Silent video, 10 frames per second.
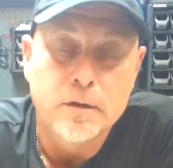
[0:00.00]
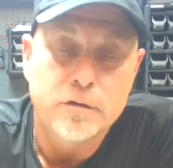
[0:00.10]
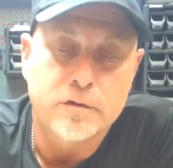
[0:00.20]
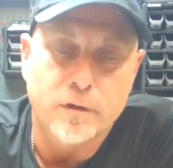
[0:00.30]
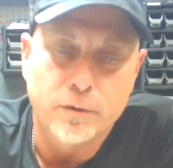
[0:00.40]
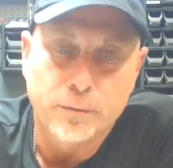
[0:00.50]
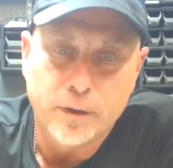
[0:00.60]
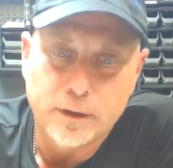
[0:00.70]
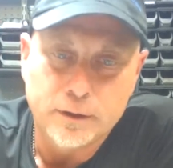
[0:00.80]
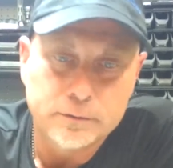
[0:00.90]

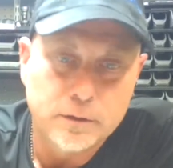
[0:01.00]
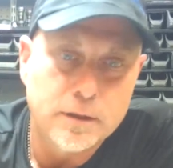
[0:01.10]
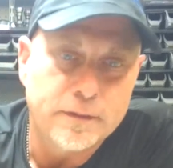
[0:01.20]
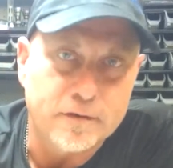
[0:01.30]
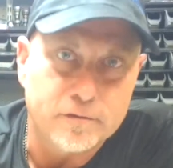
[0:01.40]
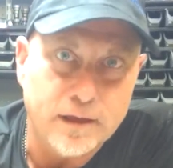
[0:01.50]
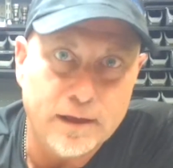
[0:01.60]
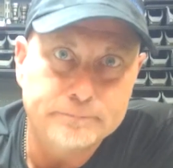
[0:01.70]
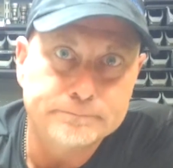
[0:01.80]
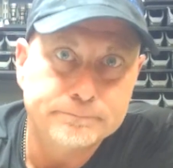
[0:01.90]
So, thanks a
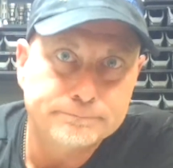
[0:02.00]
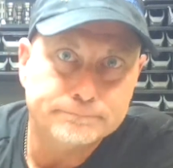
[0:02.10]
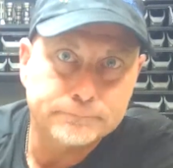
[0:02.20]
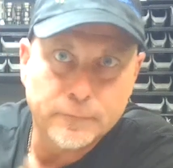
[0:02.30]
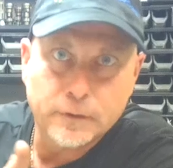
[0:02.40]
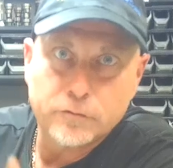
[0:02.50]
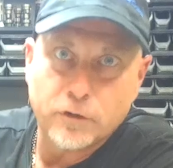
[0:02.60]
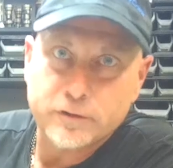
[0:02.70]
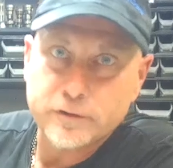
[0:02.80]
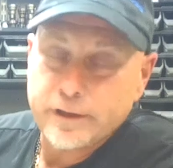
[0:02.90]
lot.
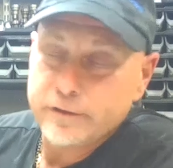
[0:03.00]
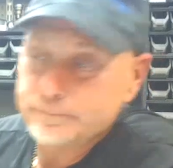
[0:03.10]
Talk to you later.